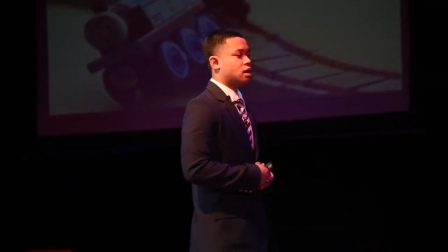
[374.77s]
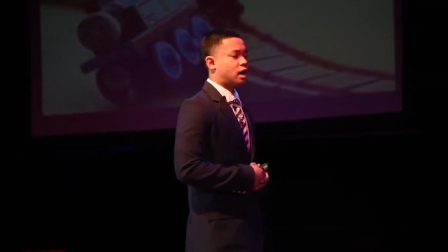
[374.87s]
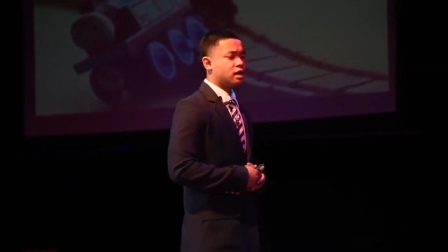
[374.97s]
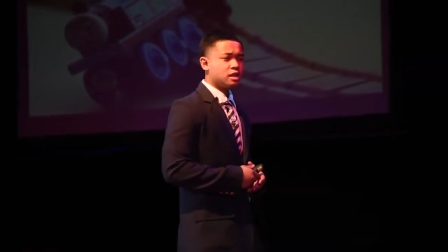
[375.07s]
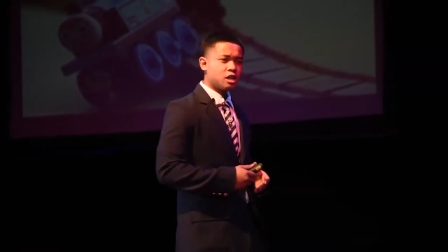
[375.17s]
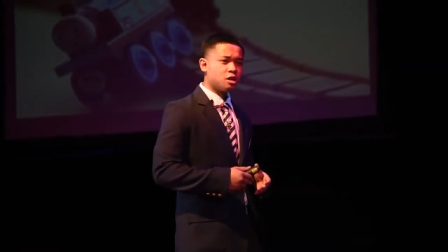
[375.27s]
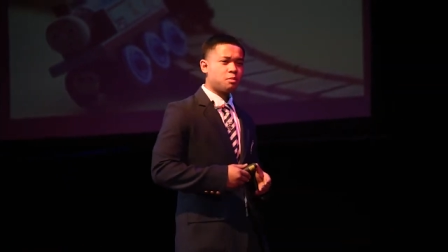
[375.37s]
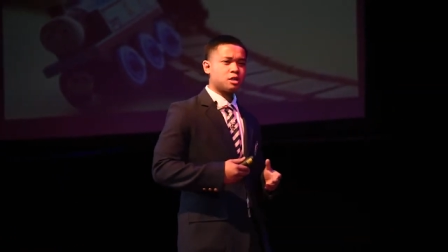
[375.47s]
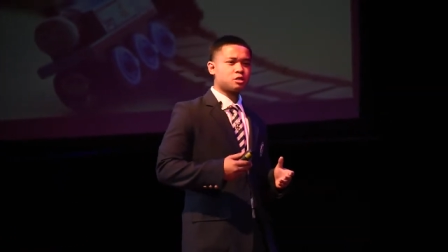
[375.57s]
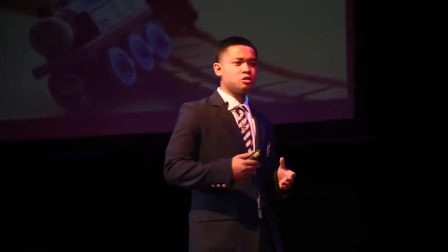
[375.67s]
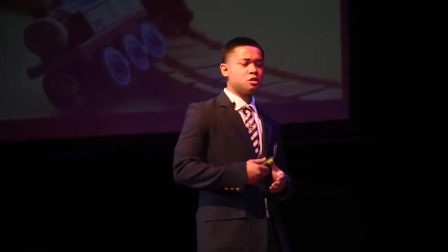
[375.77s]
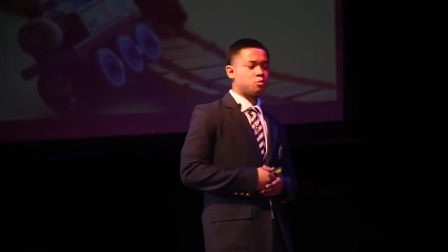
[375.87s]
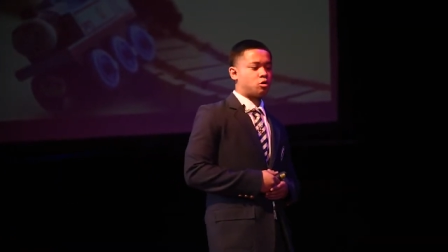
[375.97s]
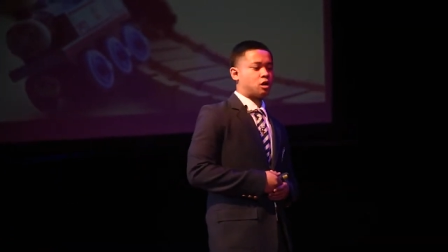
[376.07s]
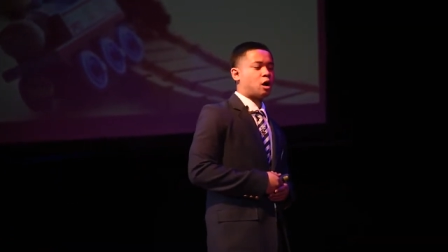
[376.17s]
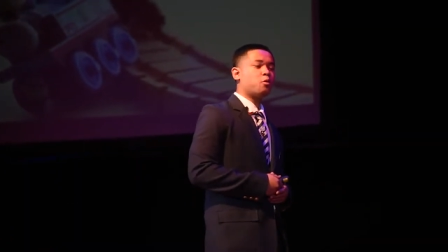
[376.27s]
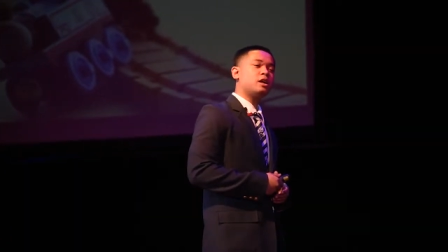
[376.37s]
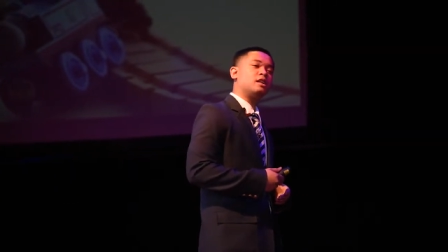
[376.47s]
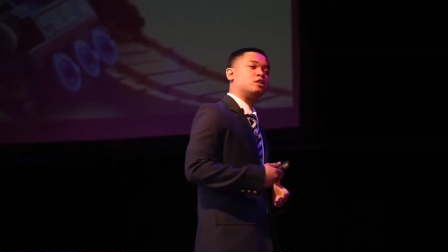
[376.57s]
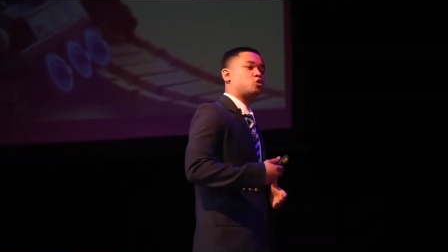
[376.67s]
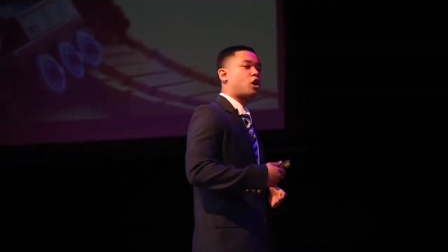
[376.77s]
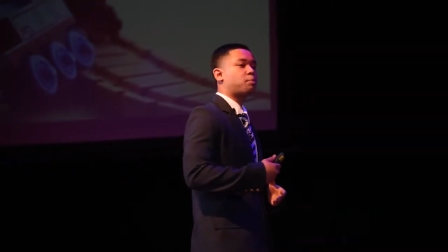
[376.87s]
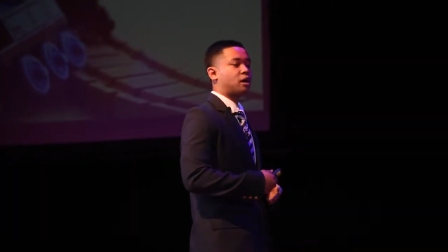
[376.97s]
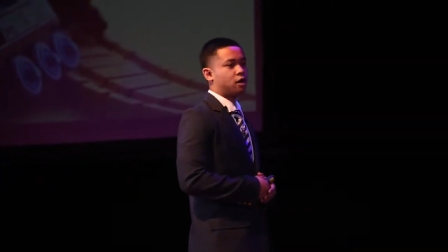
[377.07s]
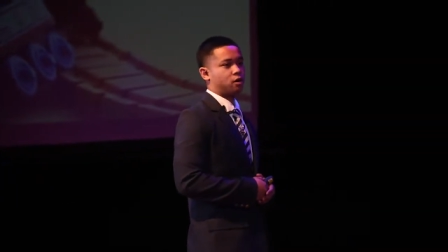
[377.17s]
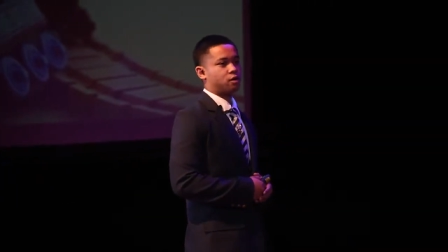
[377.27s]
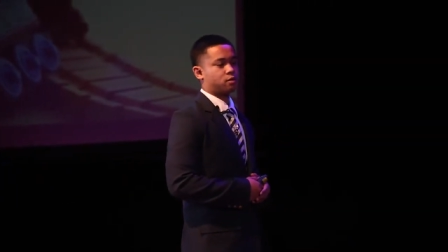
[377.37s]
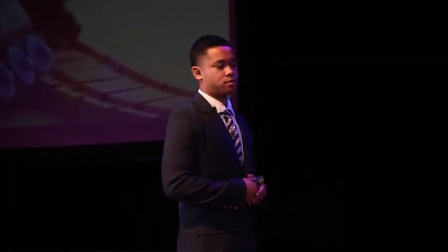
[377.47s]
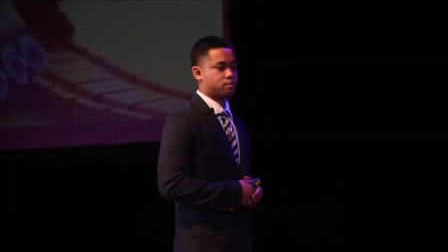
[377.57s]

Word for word: I didn't care about school anymore. I wanted to drop out.